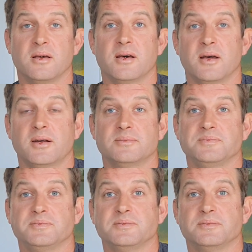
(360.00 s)
and
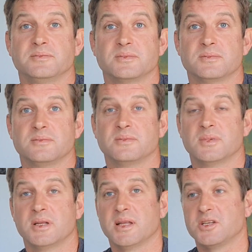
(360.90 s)

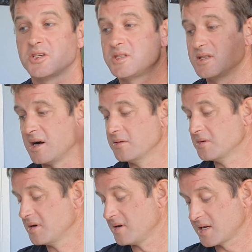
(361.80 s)
they just
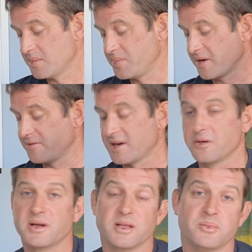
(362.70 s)
don't like a big
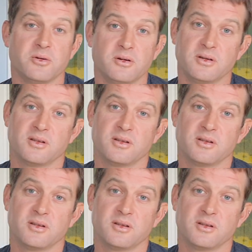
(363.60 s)
float anymore.